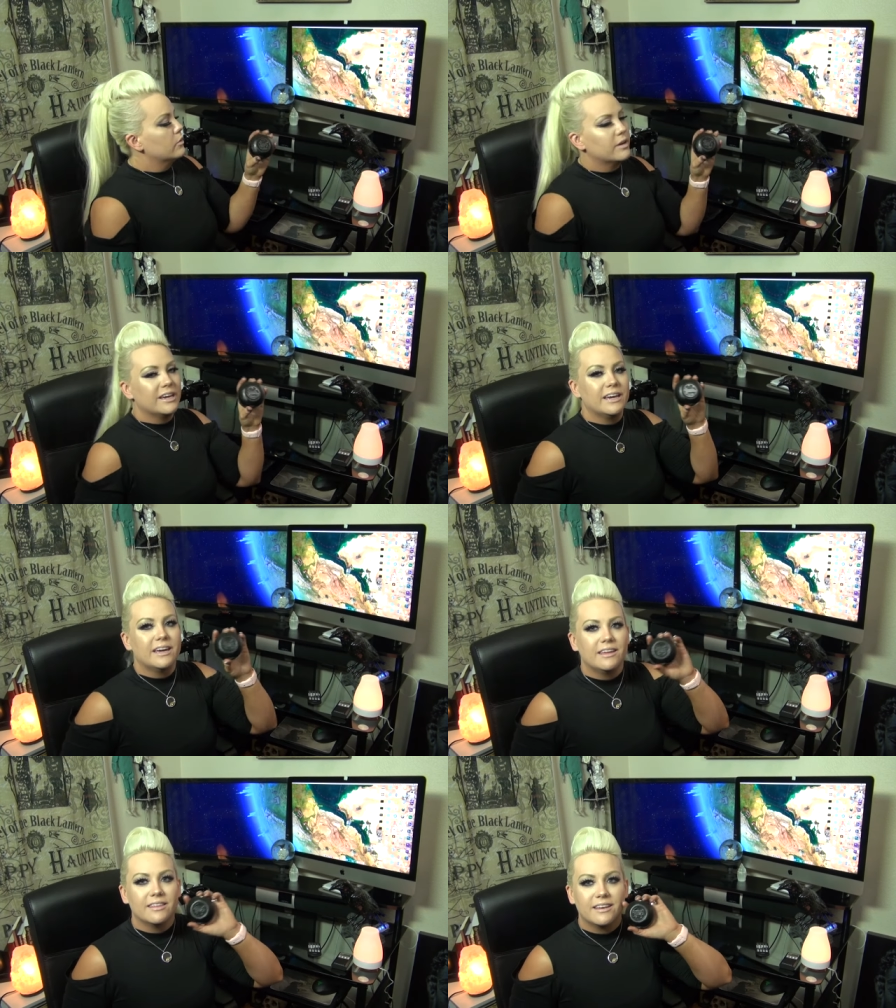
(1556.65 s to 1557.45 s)

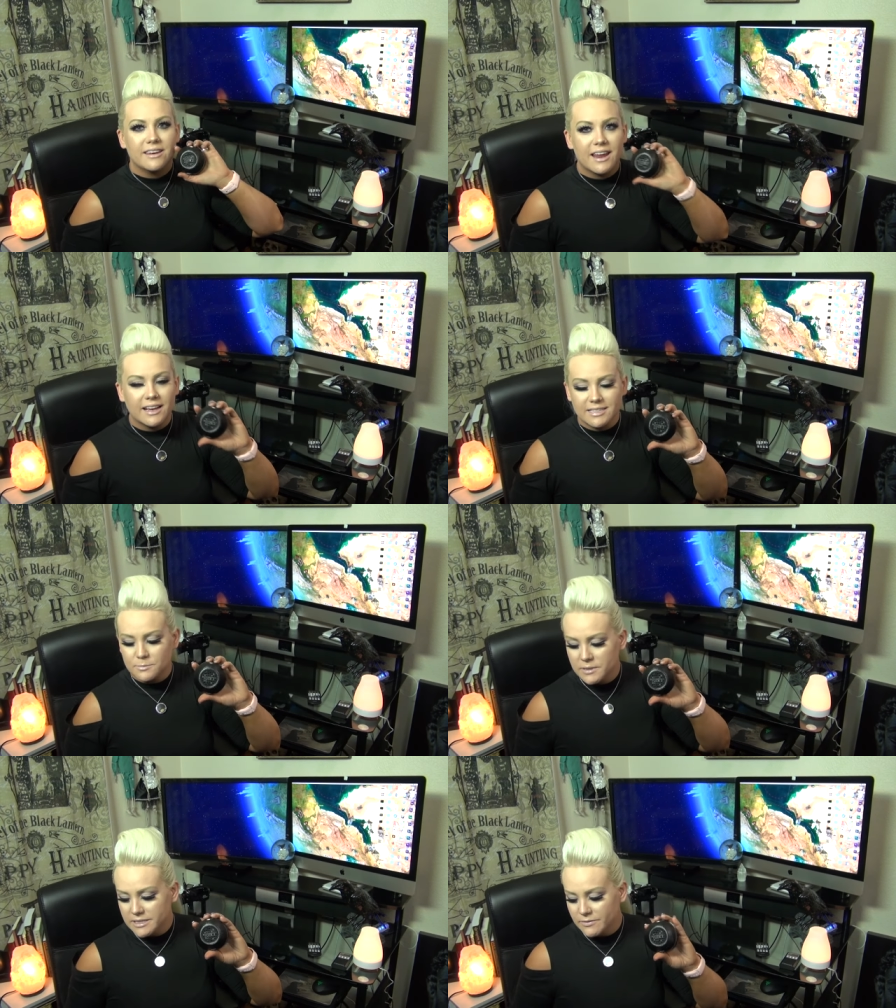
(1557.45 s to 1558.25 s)
Okay, the next
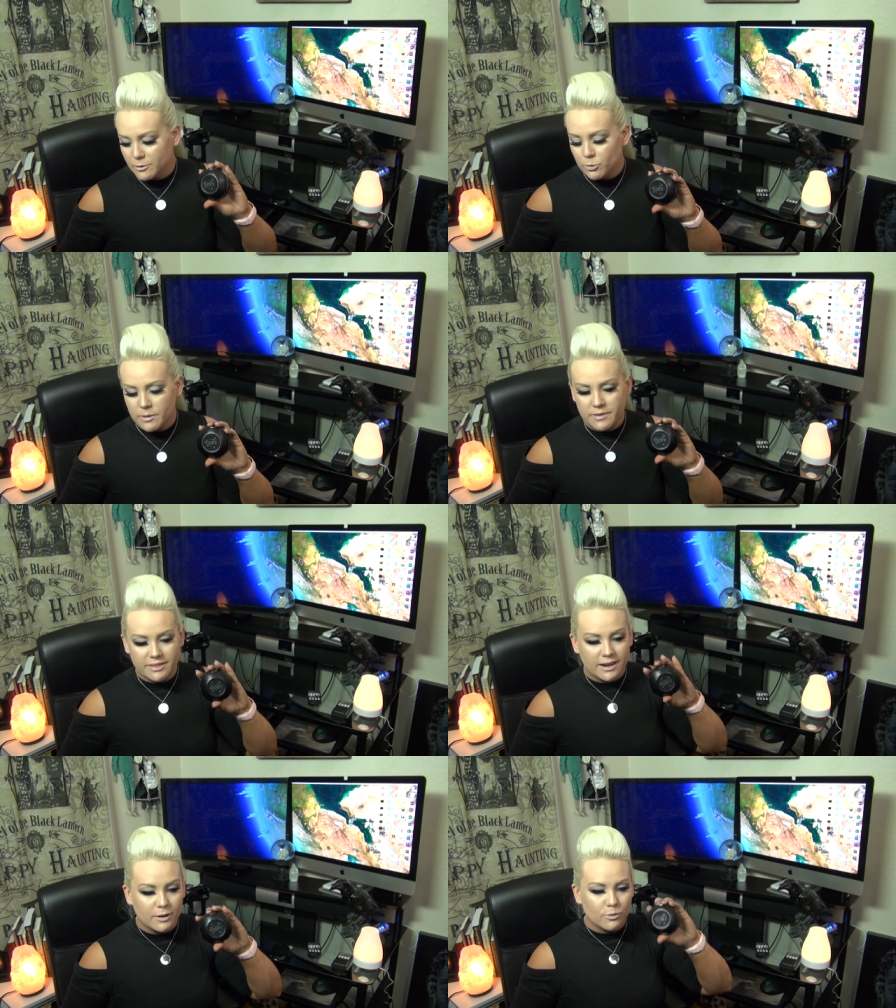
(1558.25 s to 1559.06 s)
piece of equipment
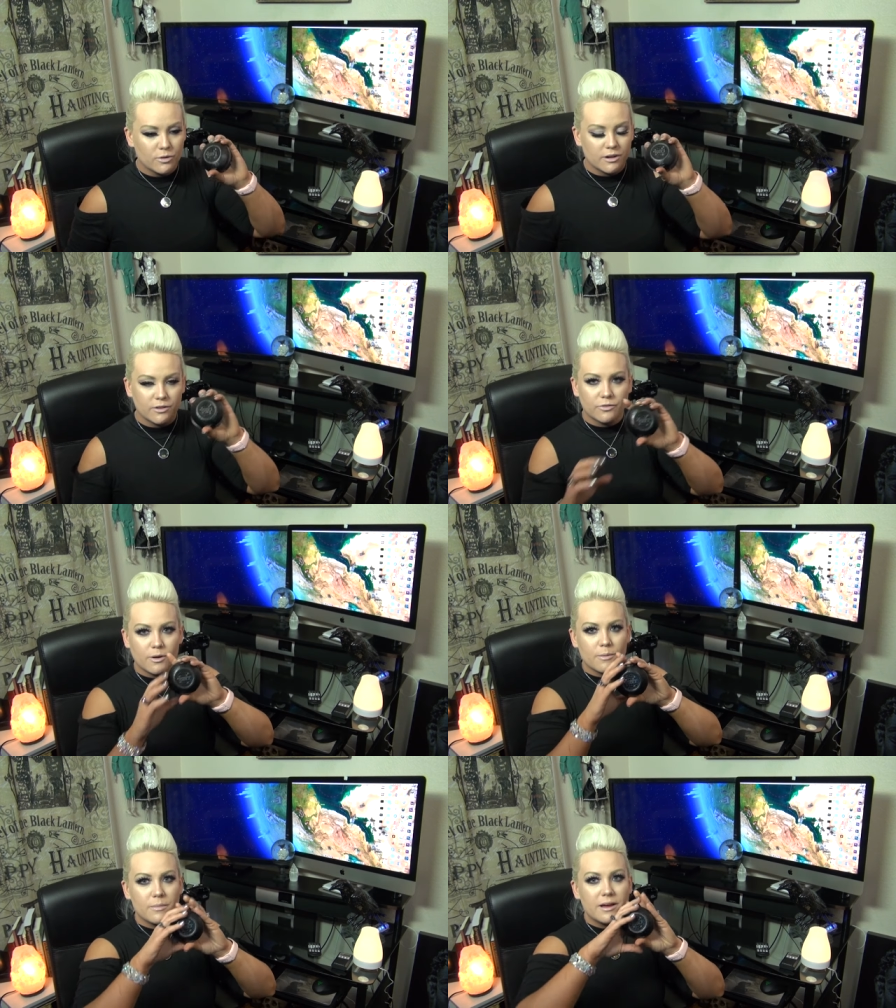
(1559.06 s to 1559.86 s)
that I ordered
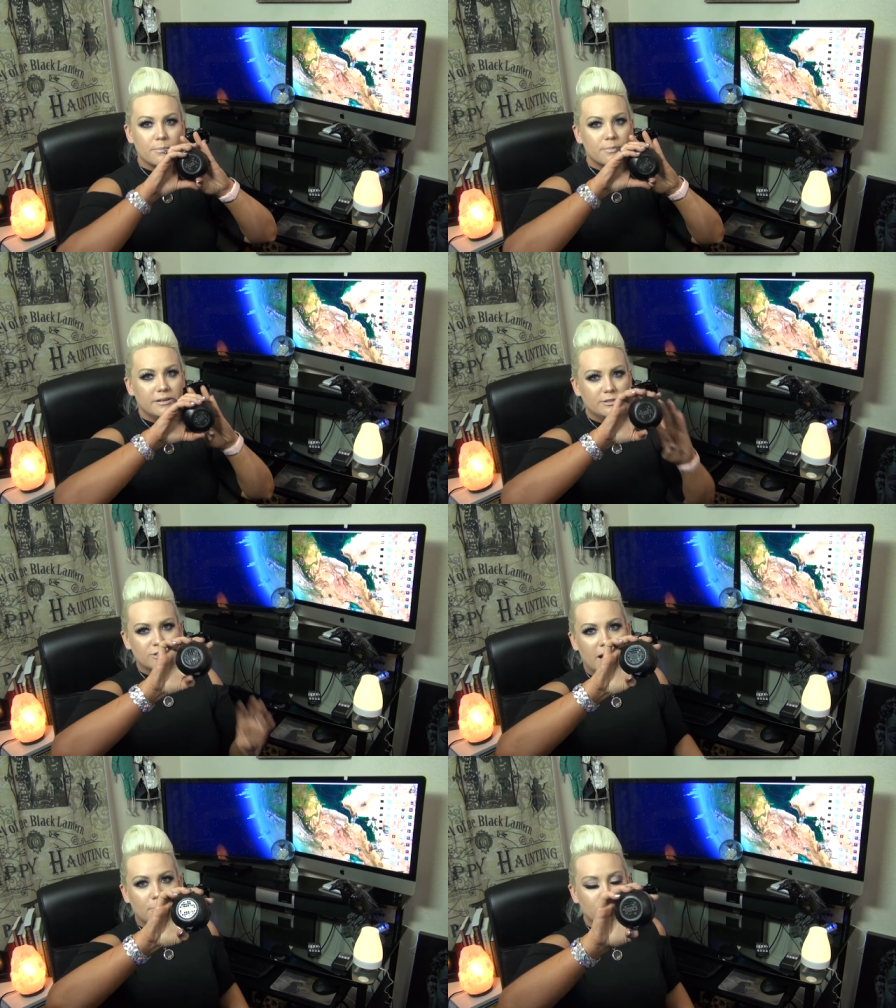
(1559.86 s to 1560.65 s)
from Bill
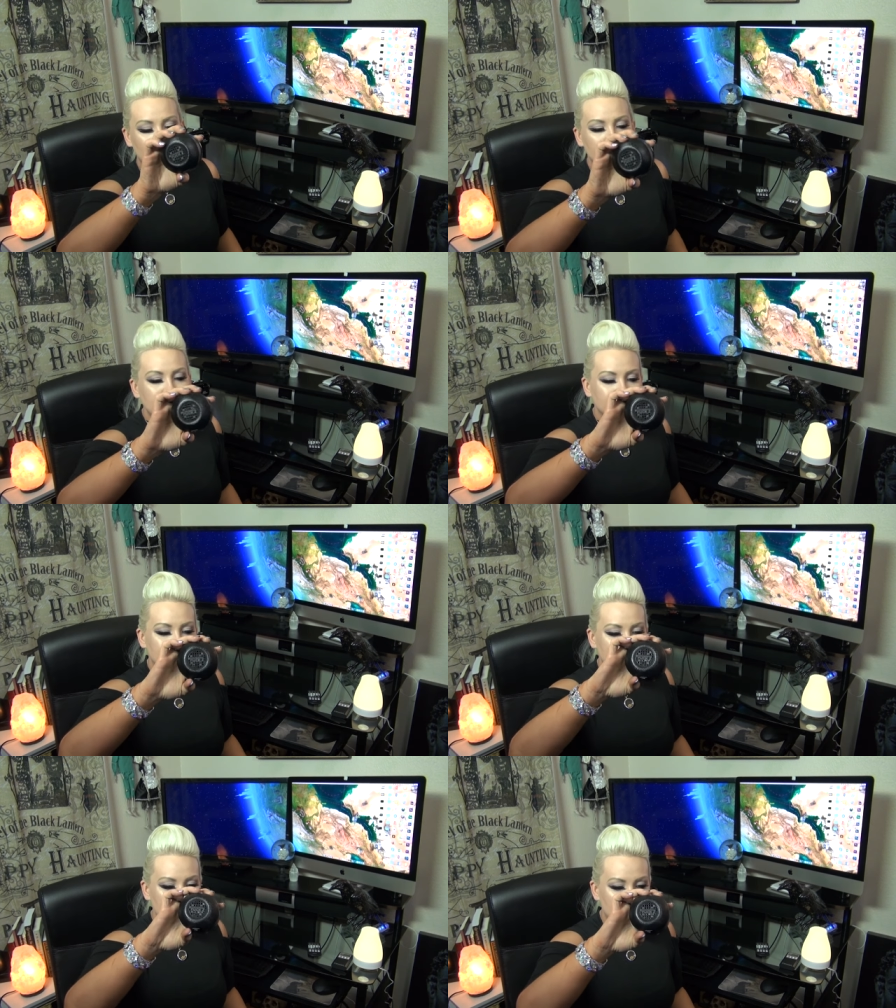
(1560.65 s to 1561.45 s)
Chappell was
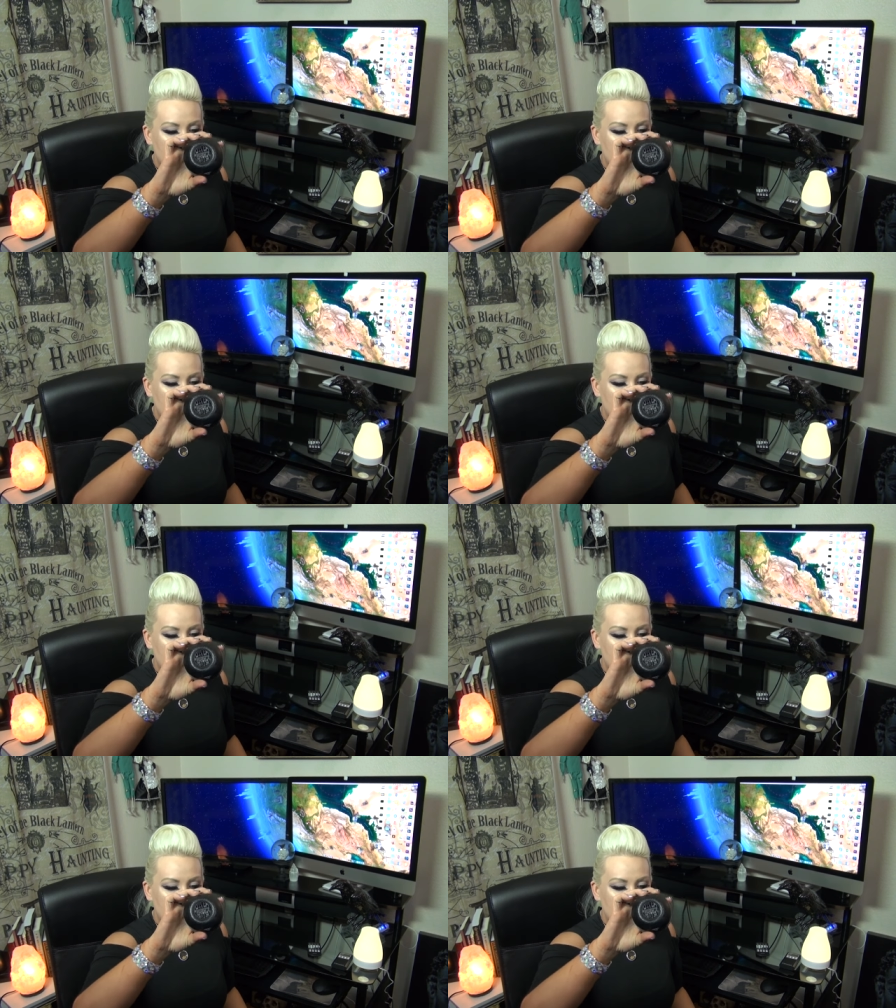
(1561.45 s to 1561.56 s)
the